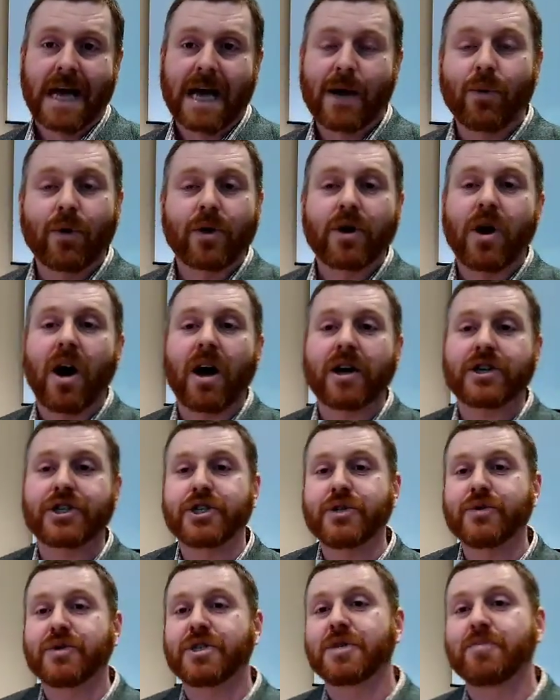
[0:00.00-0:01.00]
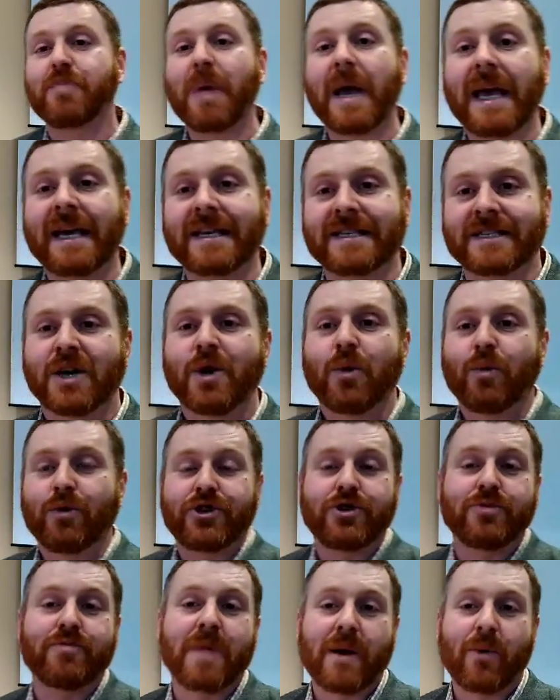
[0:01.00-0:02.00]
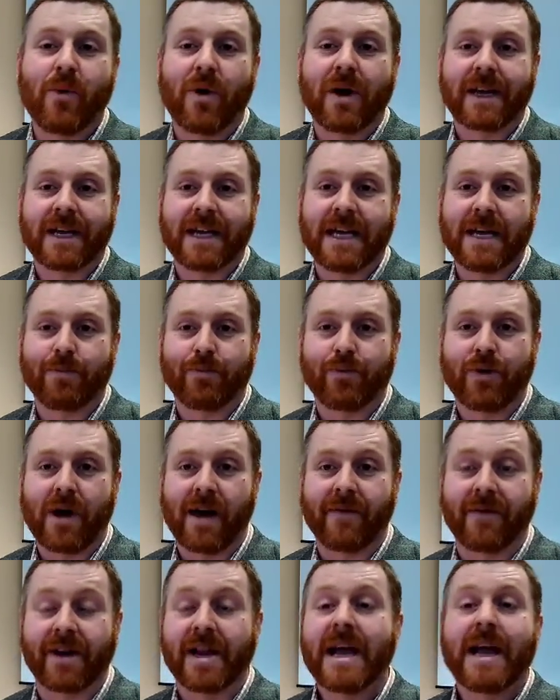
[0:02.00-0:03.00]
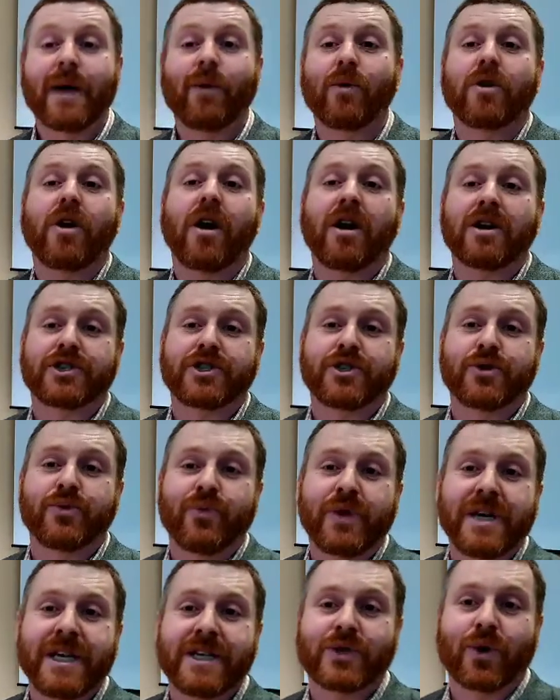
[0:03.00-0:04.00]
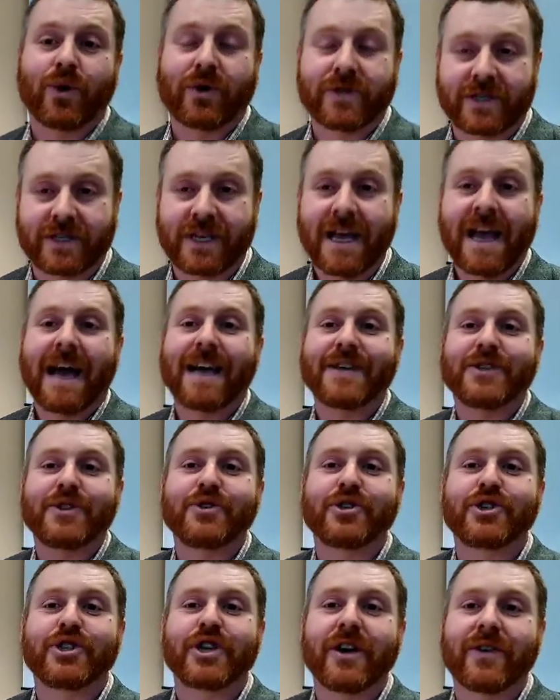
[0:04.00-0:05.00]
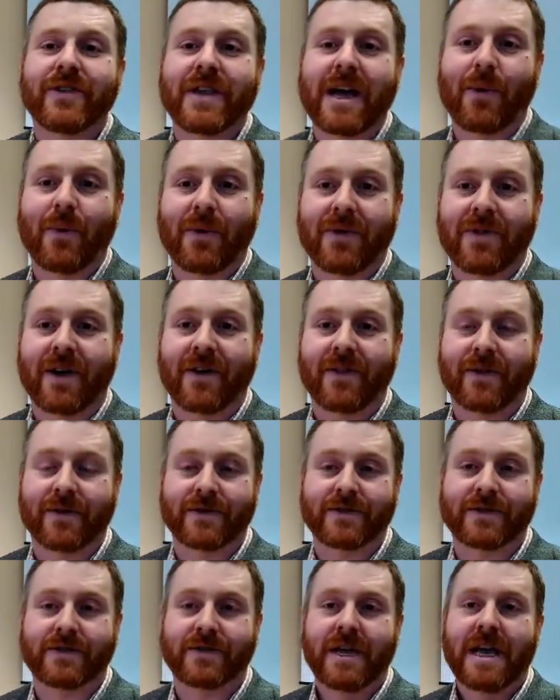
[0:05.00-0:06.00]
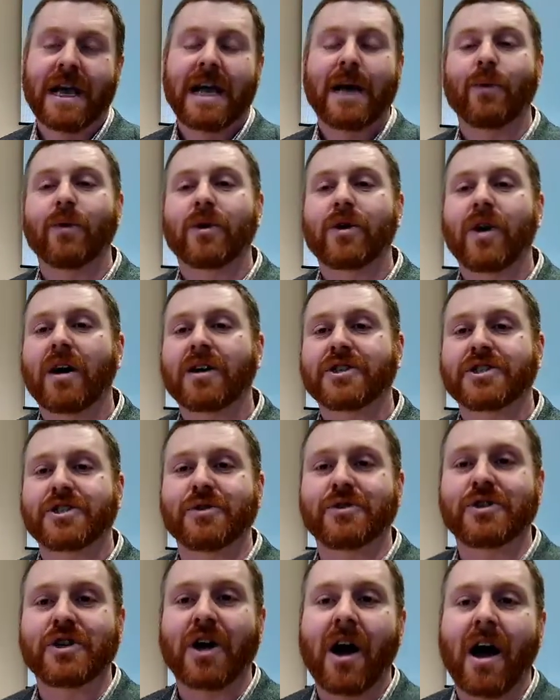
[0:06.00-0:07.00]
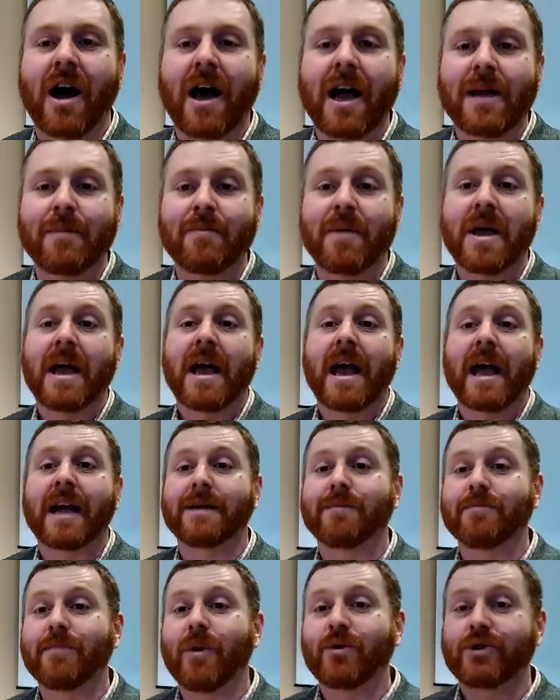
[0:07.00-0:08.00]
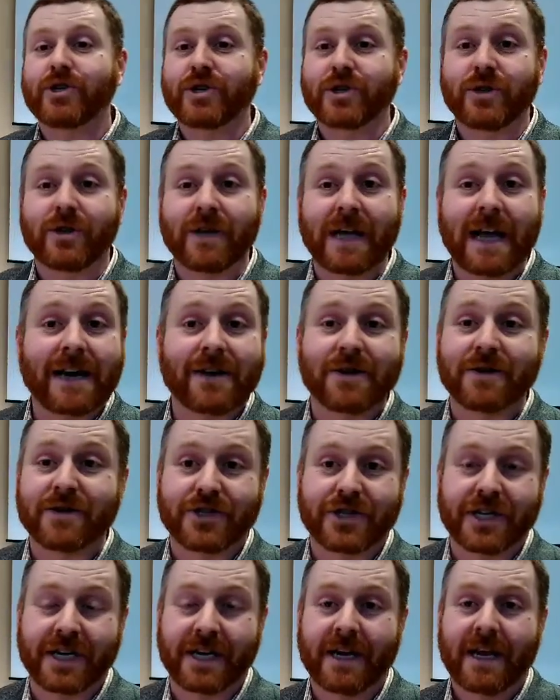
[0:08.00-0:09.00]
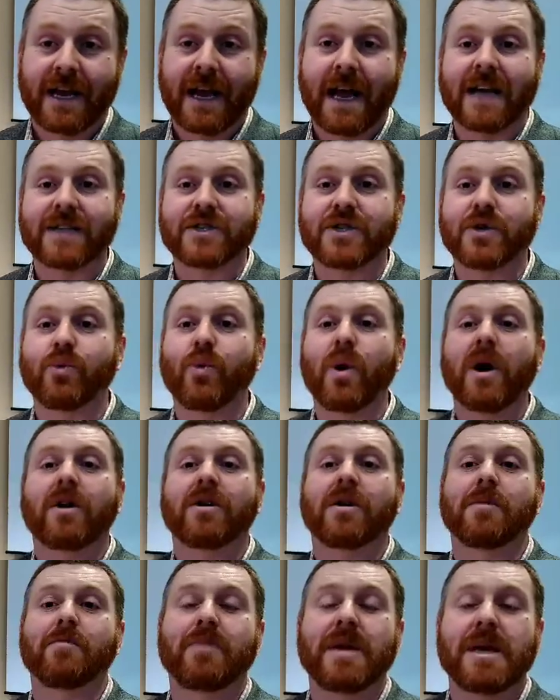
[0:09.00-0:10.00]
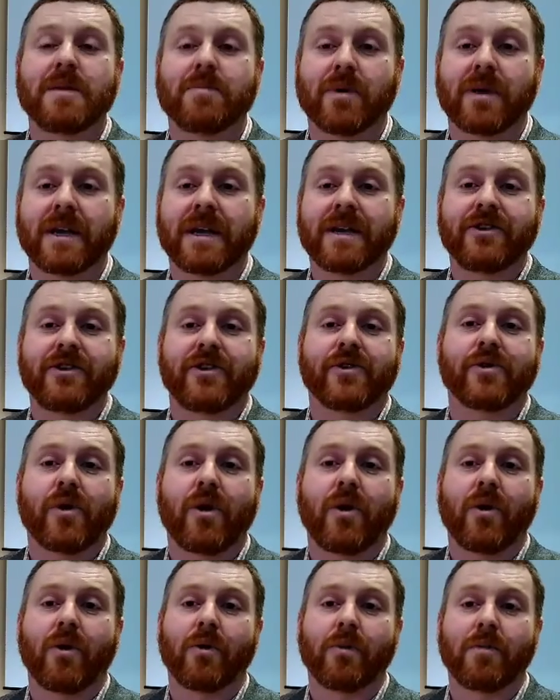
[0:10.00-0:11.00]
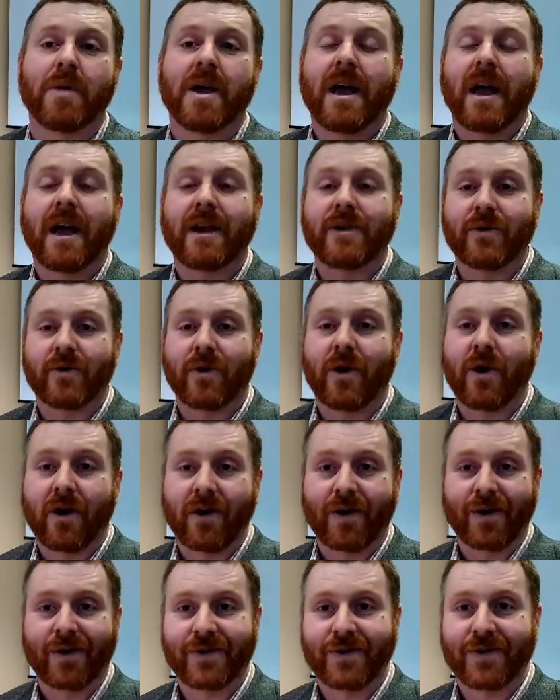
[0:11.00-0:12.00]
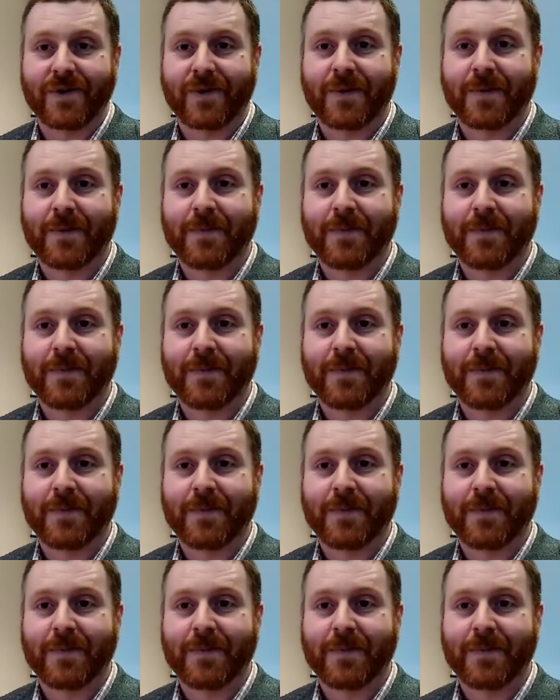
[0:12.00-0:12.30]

It will cost you space, which you may want to keep private. It will cost you resources as you share that with others. It will cost you time and emotional energy as you welcome people into your home and your heart.